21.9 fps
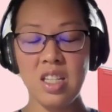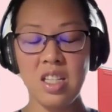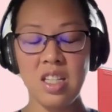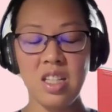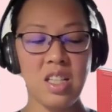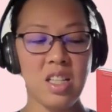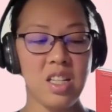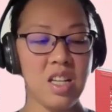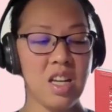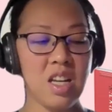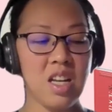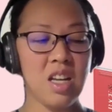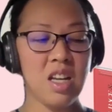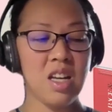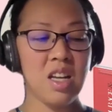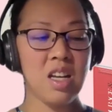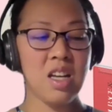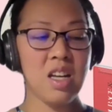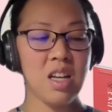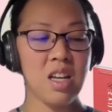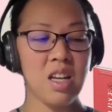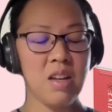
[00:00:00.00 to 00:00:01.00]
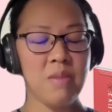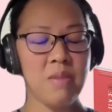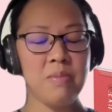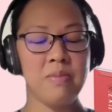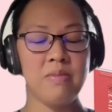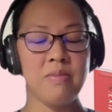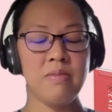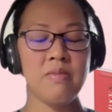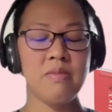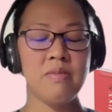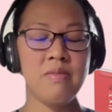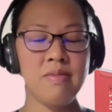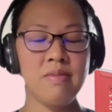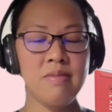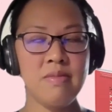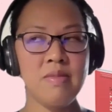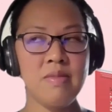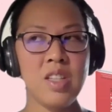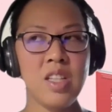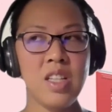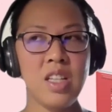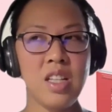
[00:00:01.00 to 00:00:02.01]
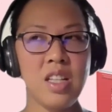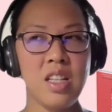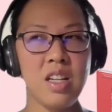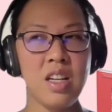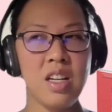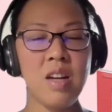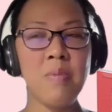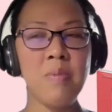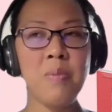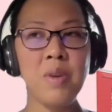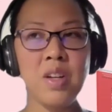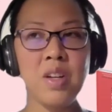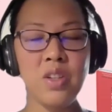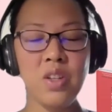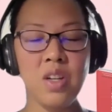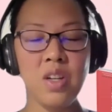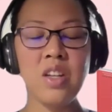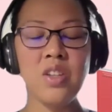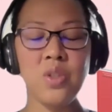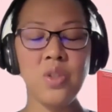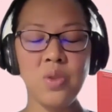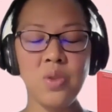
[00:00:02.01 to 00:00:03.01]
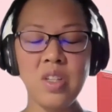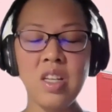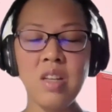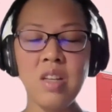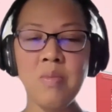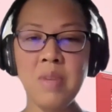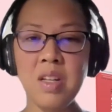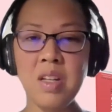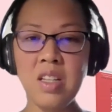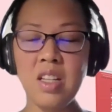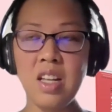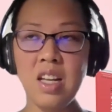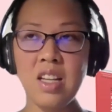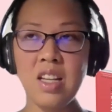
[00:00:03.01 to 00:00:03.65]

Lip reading: The APRA, I should email.